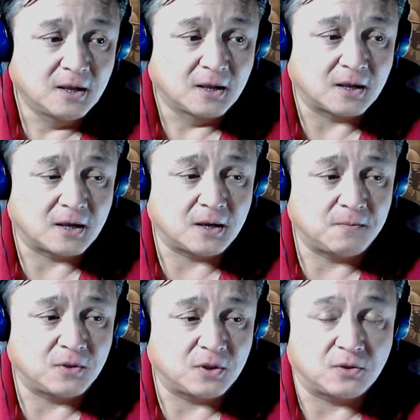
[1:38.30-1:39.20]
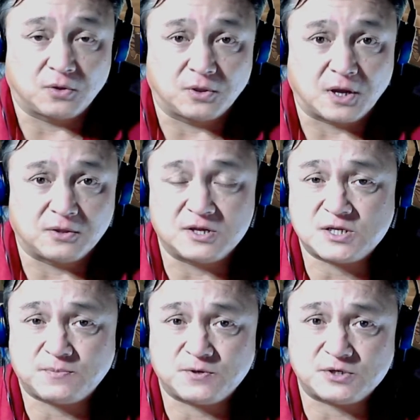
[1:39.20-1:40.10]
now
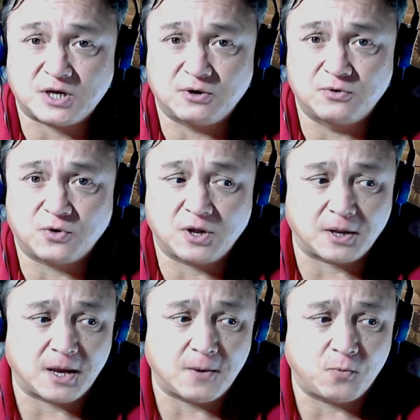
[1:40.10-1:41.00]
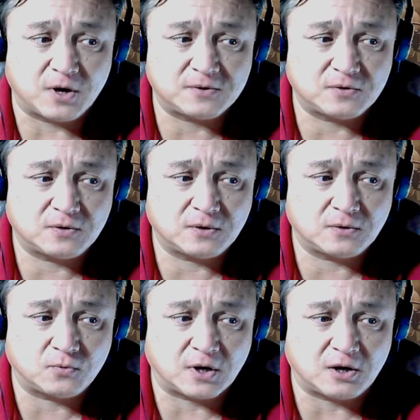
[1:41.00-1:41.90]
this episode, what I'm
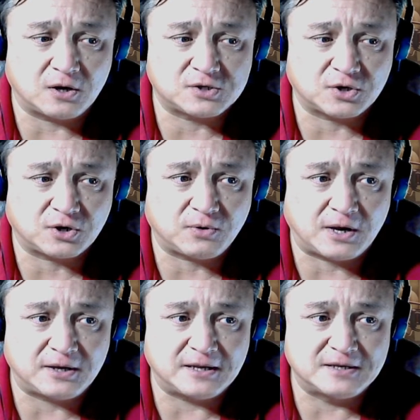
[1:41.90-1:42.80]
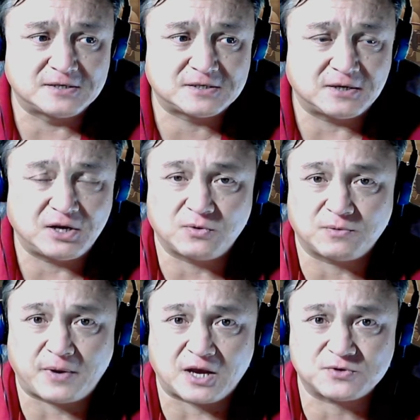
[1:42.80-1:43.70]
going to circle around is dealing
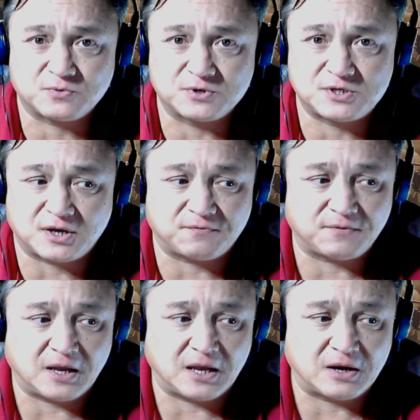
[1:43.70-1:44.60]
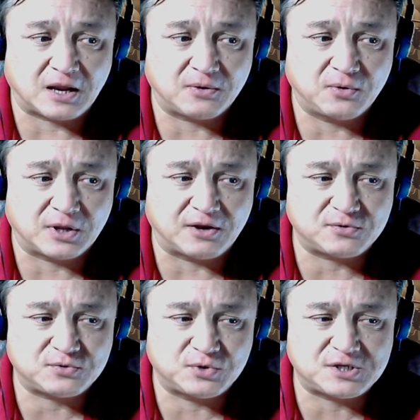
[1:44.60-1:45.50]
with the password stuff. And I
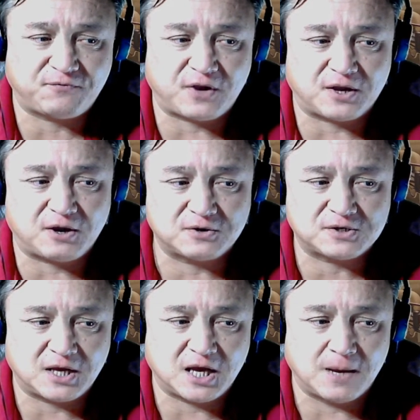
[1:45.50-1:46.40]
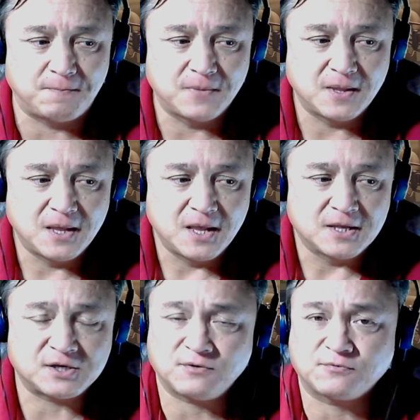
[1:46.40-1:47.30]
recently found out
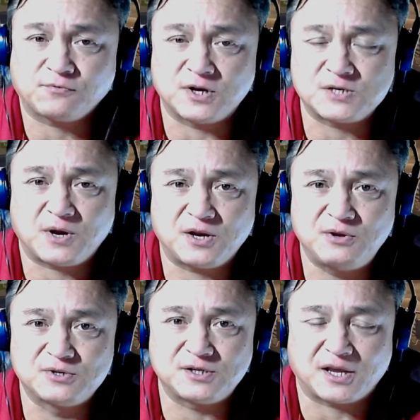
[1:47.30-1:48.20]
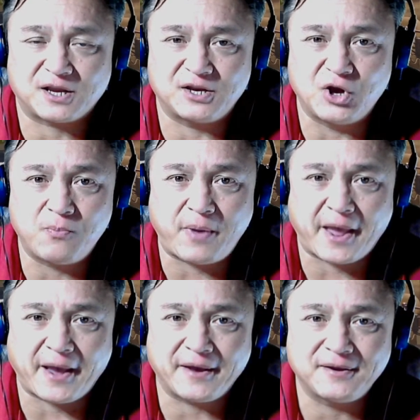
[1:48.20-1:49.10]
several friends of mine using like a
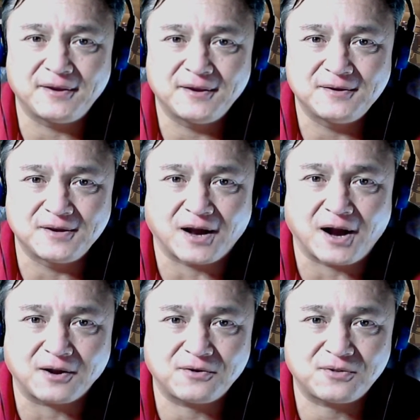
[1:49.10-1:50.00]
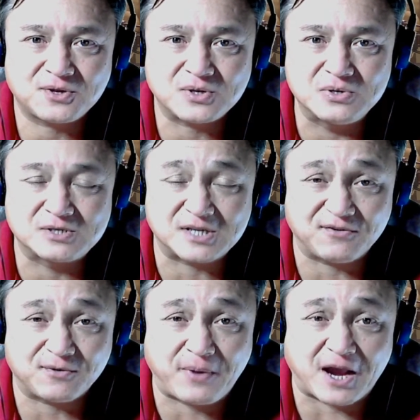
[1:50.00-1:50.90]
notepad doc to
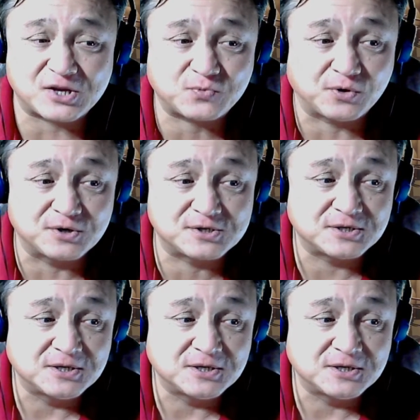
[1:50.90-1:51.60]
save the passwords,